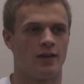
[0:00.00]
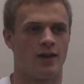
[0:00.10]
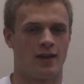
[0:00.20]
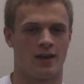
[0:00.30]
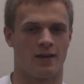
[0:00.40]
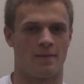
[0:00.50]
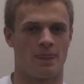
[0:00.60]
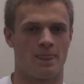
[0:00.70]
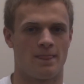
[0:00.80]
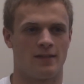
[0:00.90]
and
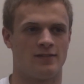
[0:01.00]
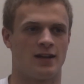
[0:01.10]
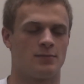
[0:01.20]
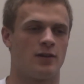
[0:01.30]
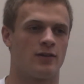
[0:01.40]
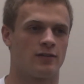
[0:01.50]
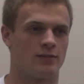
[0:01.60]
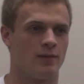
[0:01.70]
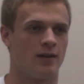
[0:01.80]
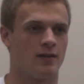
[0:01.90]
that's not to be
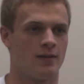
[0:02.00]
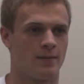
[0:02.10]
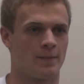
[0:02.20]
underestimated.